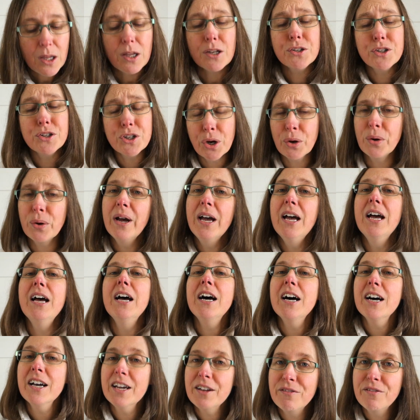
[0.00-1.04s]
so
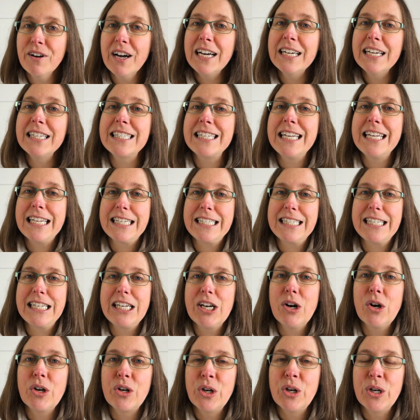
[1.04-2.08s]
I advised Lesley
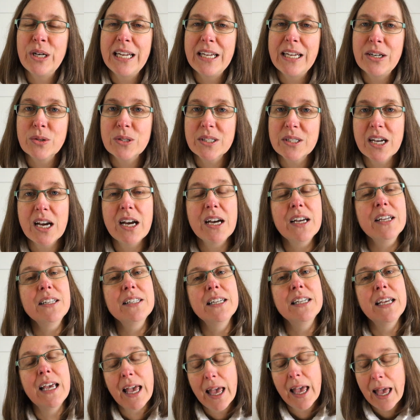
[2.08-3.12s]
on her needle
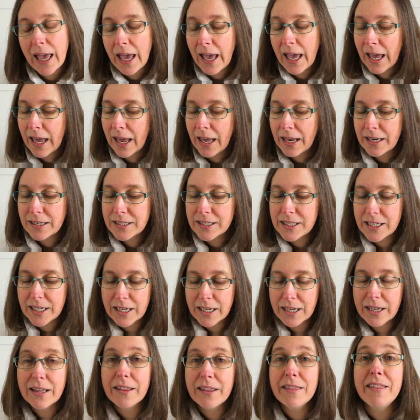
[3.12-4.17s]
size, and
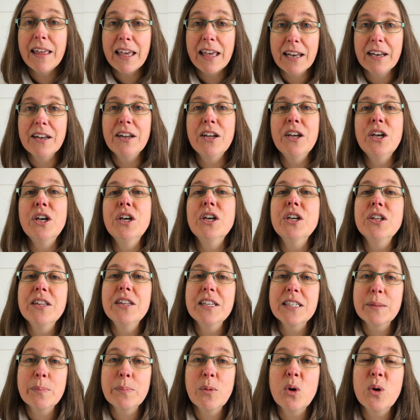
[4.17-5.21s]
then
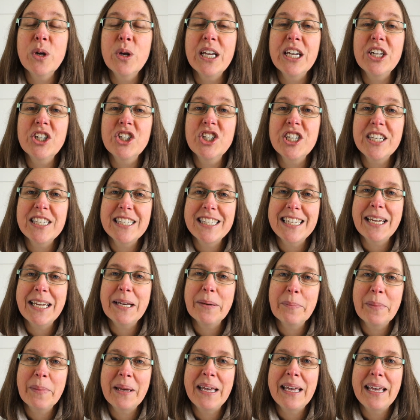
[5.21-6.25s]
this morning she
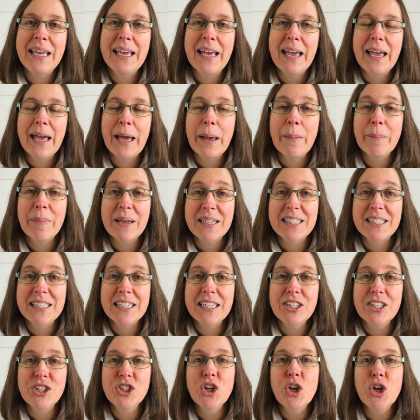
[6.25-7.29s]
sent me a
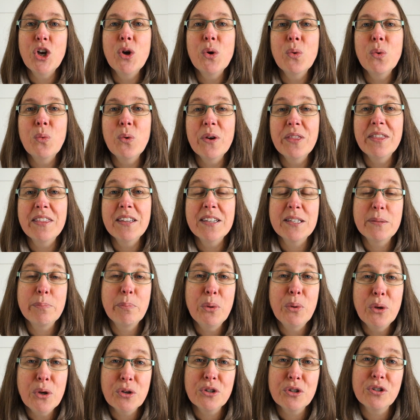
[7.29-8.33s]
message with this
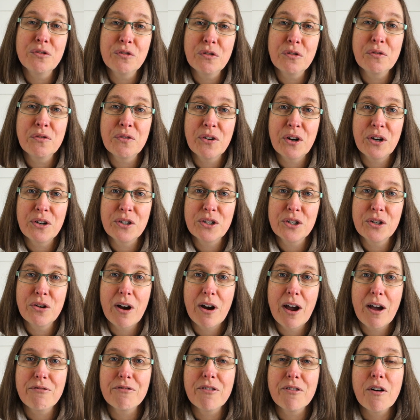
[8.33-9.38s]
beautiful
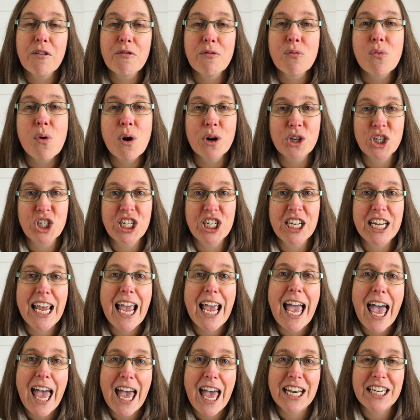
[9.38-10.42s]
photograph of what she
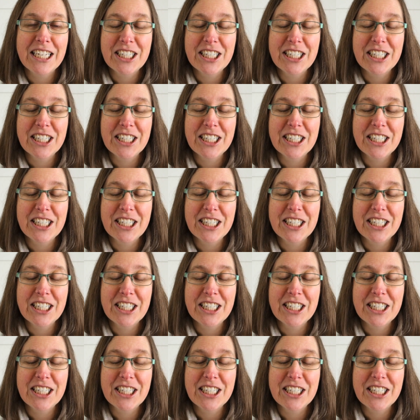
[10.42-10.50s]
had